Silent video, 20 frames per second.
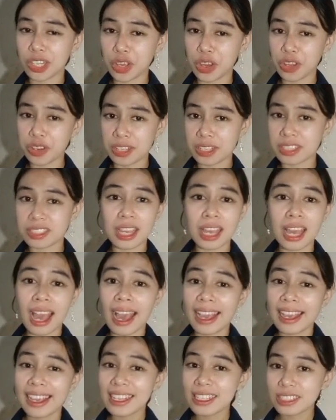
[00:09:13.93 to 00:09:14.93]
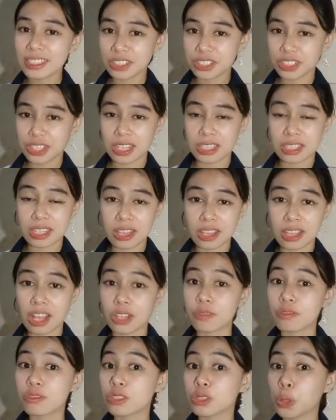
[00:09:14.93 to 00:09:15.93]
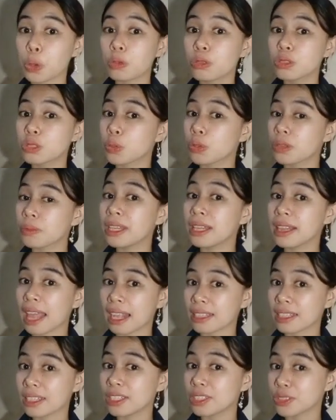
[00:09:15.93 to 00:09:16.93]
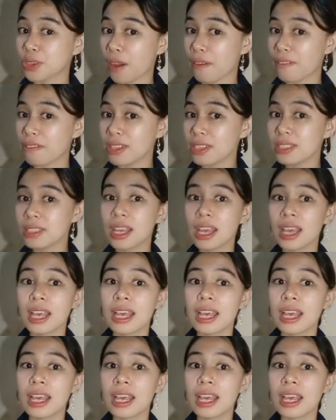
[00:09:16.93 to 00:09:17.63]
Leonas, he suggested that for those who will be elected into office,